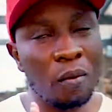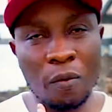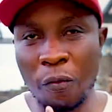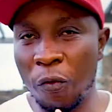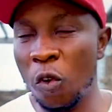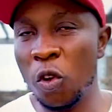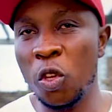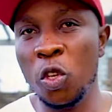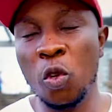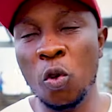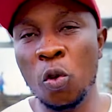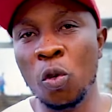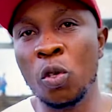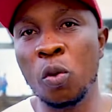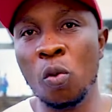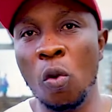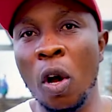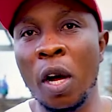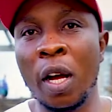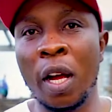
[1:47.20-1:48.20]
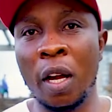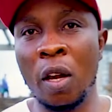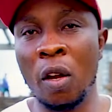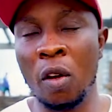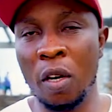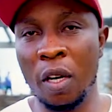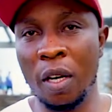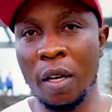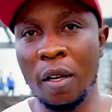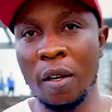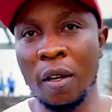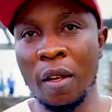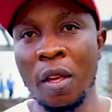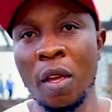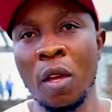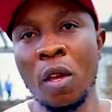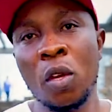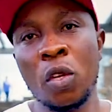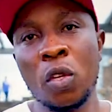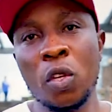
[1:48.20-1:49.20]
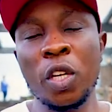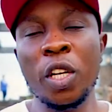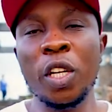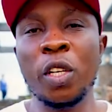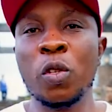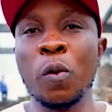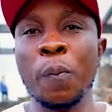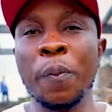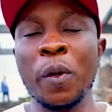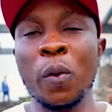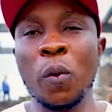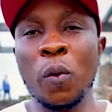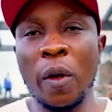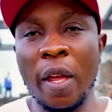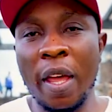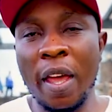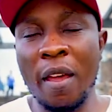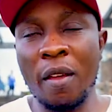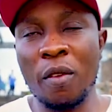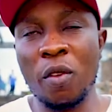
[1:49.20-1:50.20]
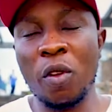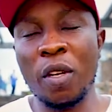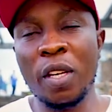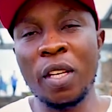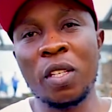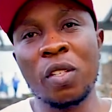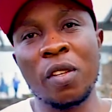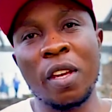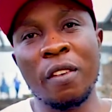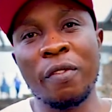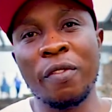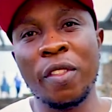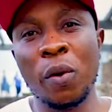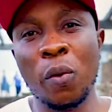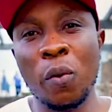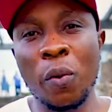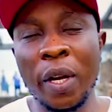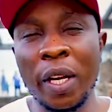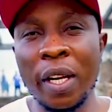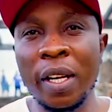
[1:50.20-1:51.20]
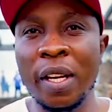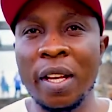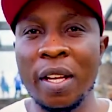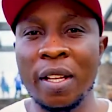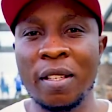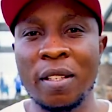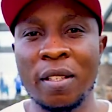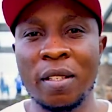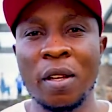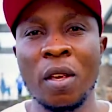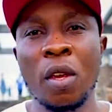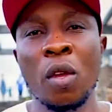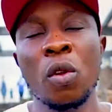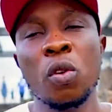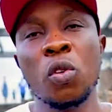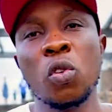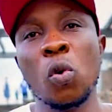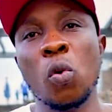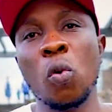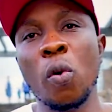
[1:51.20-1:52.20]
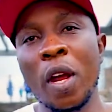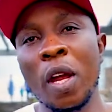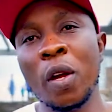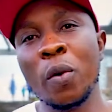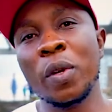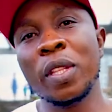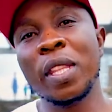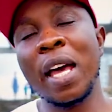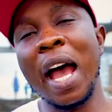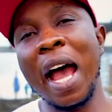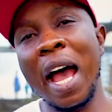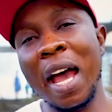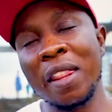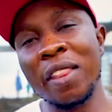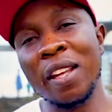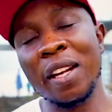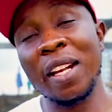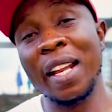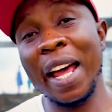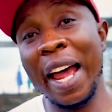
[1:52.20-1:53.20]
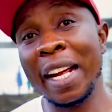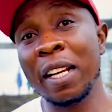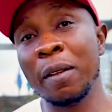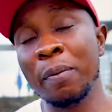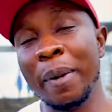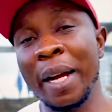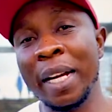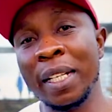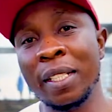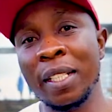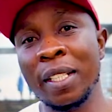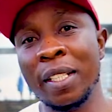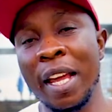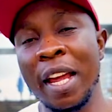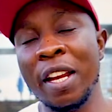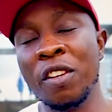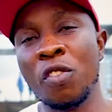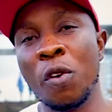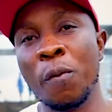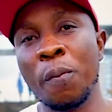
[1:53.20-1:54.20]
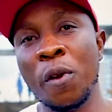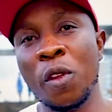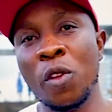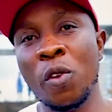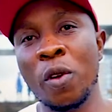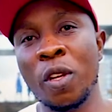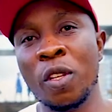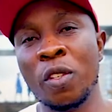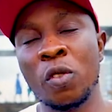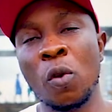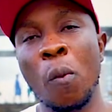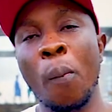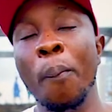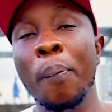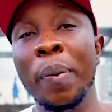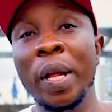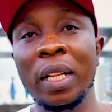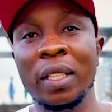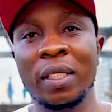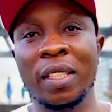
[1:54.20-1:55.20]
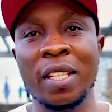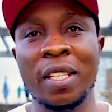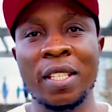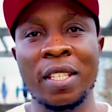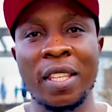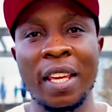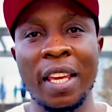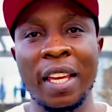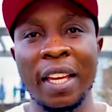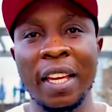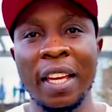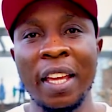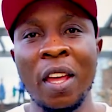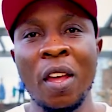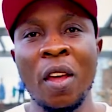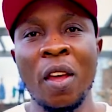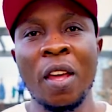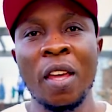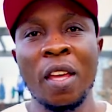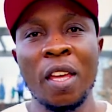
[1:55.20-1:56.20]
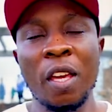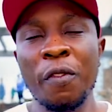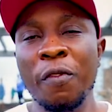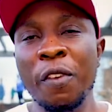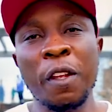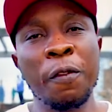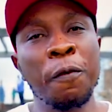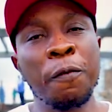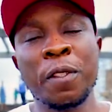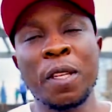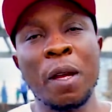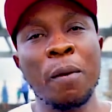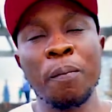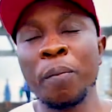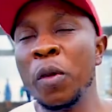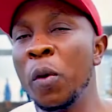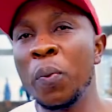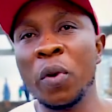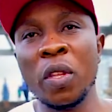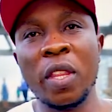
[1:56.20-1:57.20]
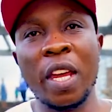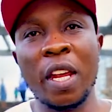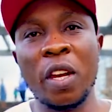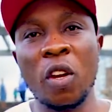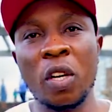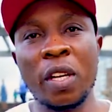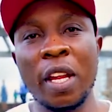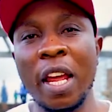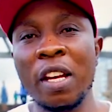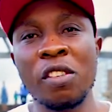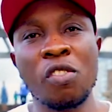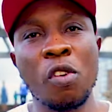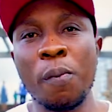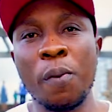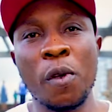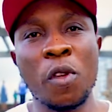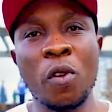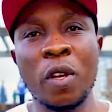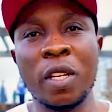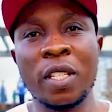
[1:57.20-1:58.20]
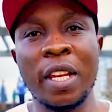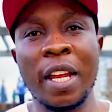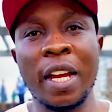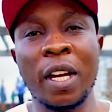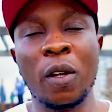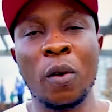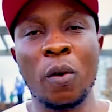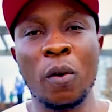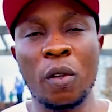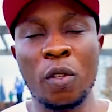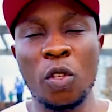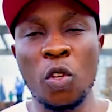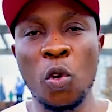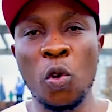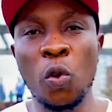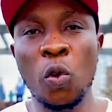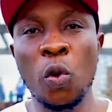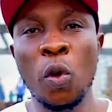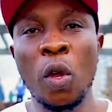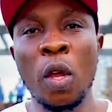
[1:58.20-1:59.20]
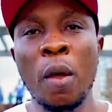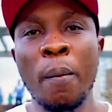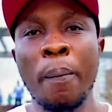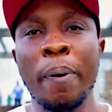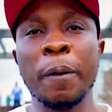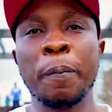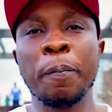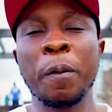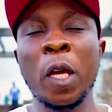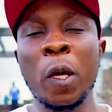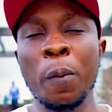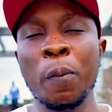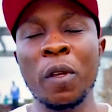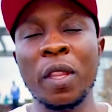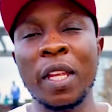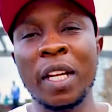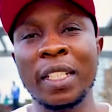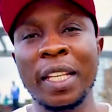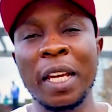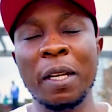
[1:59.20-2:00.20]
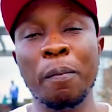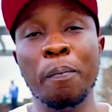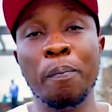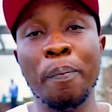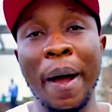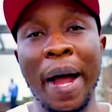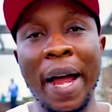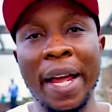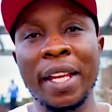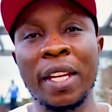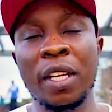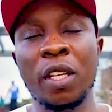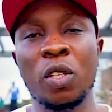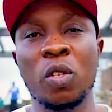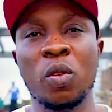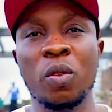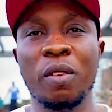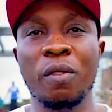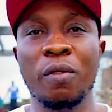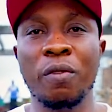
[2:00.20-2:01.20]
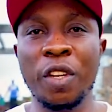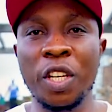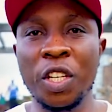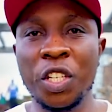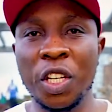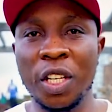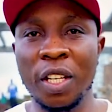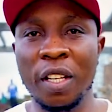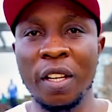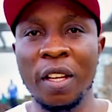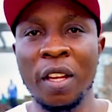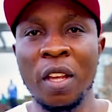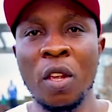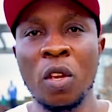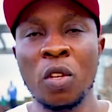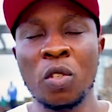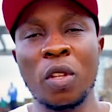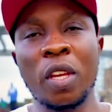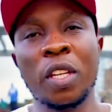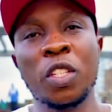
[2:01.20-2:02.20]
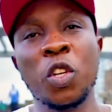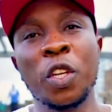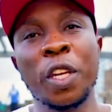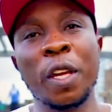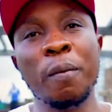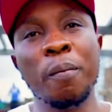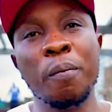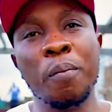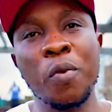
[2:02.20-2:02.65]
for you to walk alone. You need to be, you need to have the willingness to work with other like-minded entrepreneurs to build this thing. Even if some people, they are not entrepreneurs like you, but people that can buy in into the vision so that you can